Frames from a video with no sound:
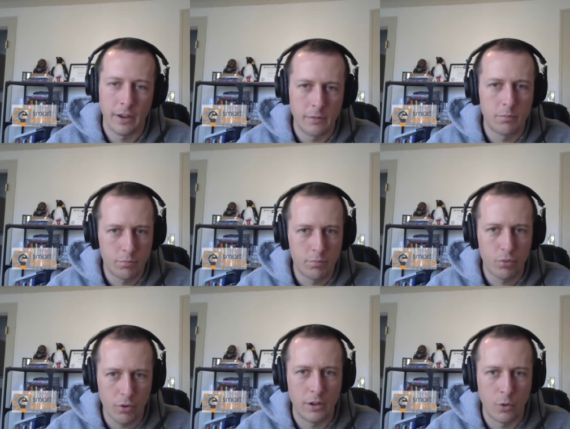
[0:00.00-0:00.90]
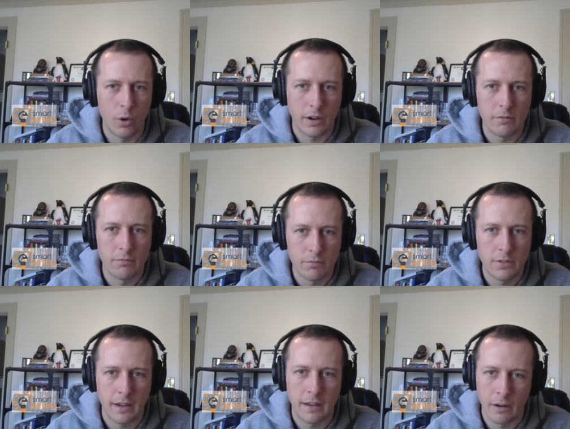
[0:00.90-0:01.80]
like pretty quick
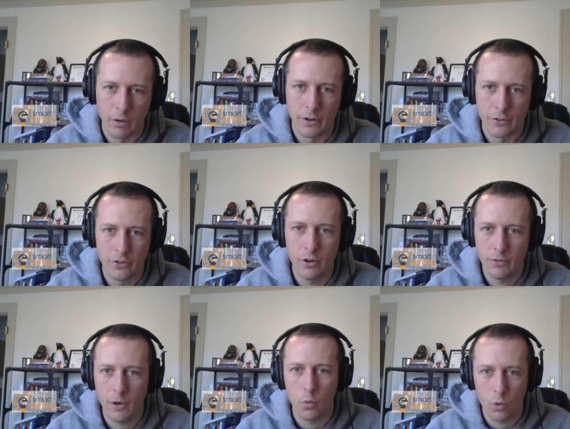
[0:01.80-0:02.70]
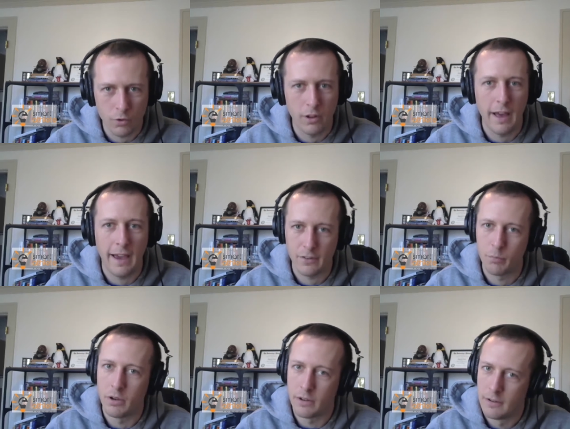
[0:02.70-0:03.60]
10K runners, you know, not world class,
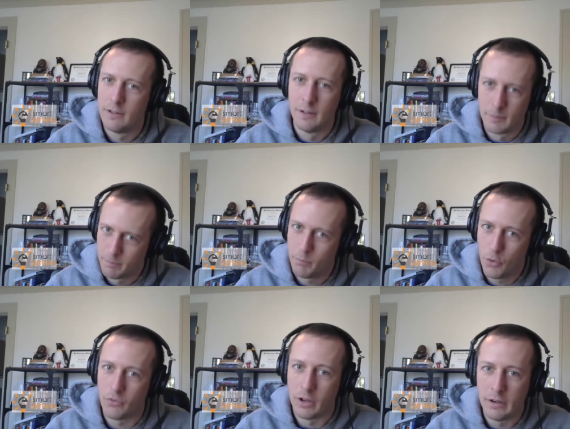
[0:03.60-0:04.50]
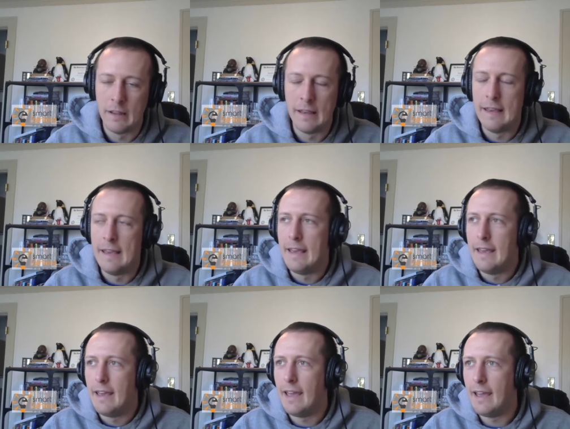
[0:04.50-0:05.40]
but moving.
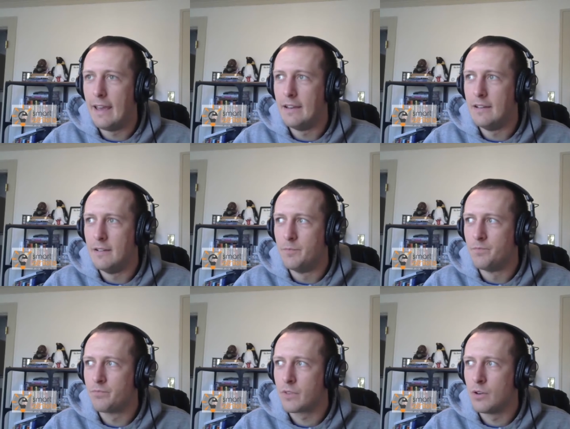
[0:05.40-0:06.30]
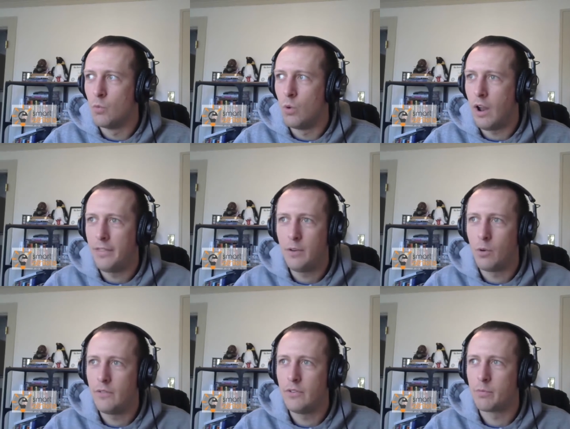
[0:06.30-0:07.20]
And I think
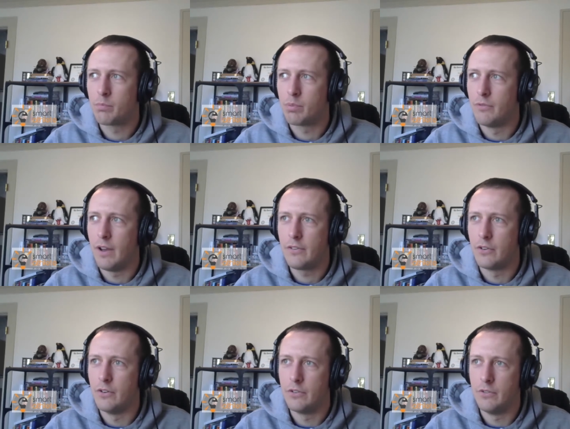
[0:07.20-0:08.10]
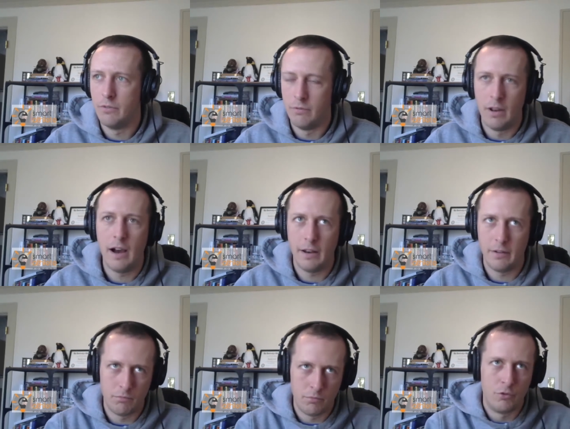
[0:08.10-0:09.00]
one of his professors, not
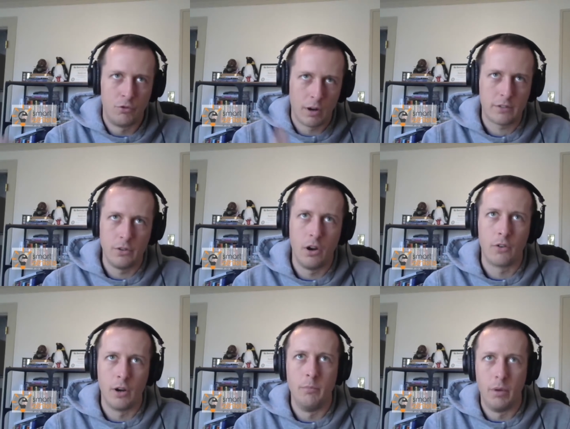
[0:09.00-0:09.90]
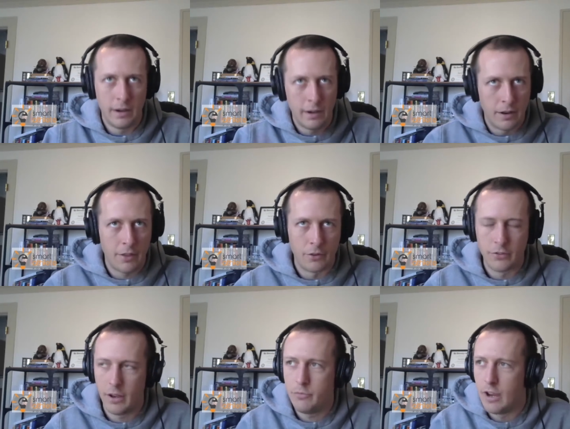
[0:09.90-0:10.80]
directly over him, but in another
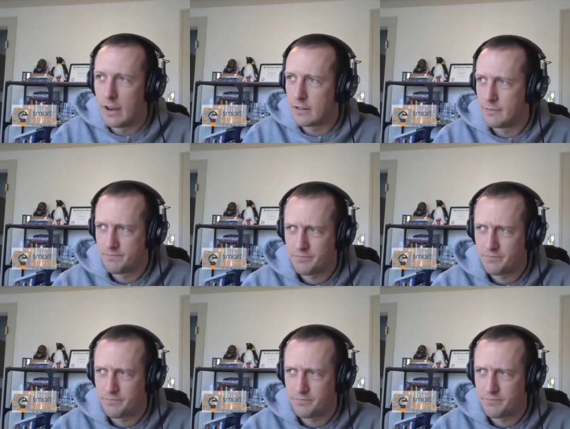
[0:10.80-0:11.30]
subject,